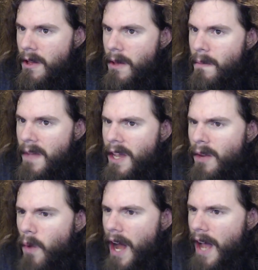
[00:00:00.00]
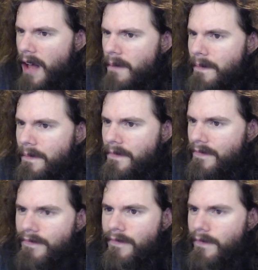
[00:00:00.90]
Meanwhile,
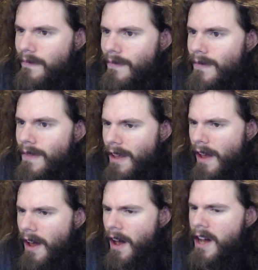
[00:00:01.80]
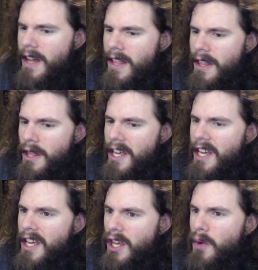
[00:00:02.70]
the
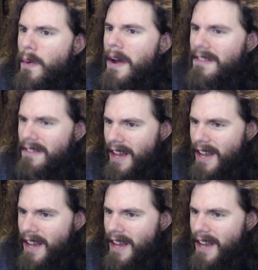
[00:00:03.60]
U.S.